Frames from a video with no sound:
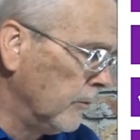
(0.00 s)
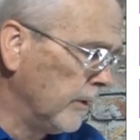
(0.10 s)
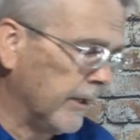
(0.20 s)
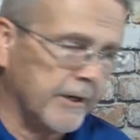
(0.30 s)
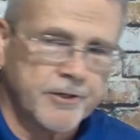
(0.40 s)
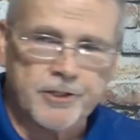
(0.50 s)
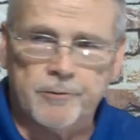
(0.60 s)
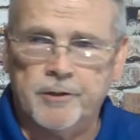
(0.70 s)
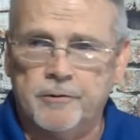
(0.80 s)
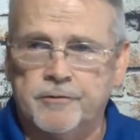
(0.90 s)
We got our
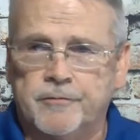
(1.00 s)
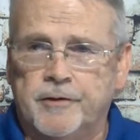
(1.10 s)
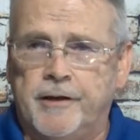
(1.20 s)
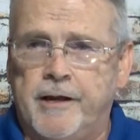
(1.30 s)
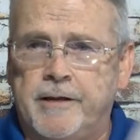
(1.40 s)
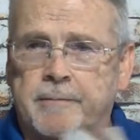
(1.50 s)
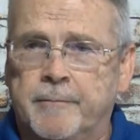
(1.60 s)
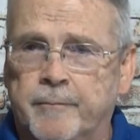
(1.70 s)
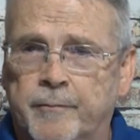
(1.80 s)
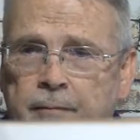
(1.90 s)
show notes for today.
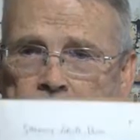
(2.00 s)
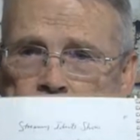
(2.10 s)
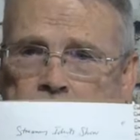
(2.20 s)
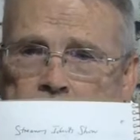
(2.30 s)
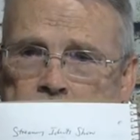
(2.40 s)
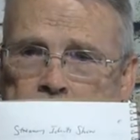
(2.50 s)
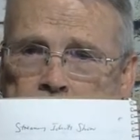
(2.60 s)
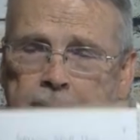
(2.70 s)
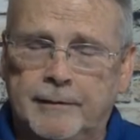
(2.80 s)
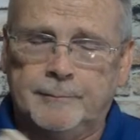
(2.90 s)

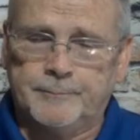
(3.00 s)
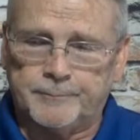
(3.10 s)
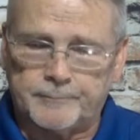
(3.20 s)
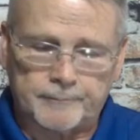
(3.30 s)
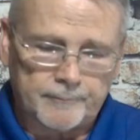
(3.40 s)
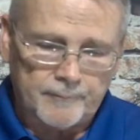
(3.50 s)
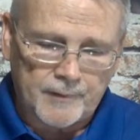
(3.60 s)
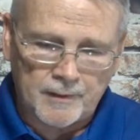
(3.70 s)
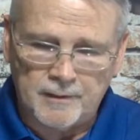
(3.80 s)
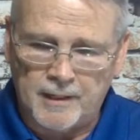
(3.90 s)
Ta-da!
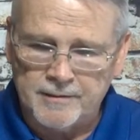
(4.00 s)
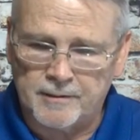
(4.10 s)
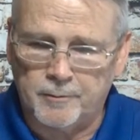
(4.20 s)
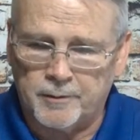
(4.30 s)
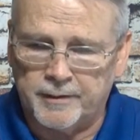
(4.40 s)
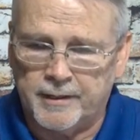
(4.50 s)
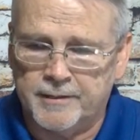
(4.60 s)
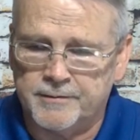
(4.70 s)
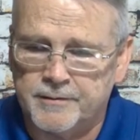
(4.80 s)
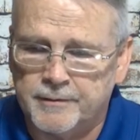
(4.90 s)
Nicely
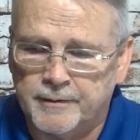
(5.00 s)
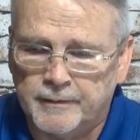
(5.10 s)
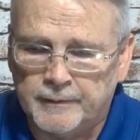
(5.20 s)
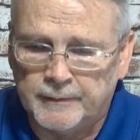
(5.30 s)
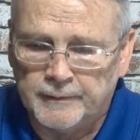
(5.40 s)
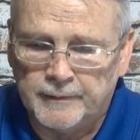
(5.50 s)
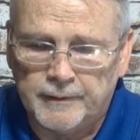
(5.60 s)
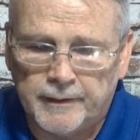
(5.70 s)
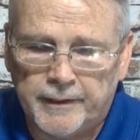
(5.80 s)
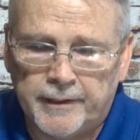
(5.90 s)
organized
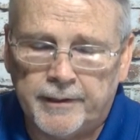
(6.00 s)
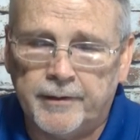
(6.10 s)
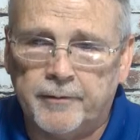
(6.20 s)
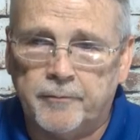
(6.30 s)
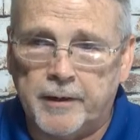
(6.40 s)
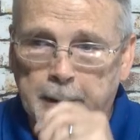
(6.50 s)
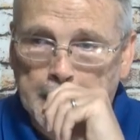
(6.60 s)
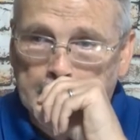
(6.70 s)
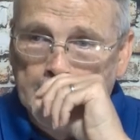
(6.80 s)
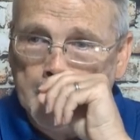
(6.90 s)
and ready
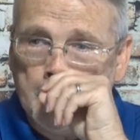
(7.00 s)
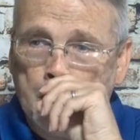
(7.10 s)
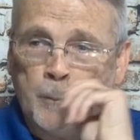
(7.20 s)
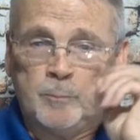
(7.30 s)
to go.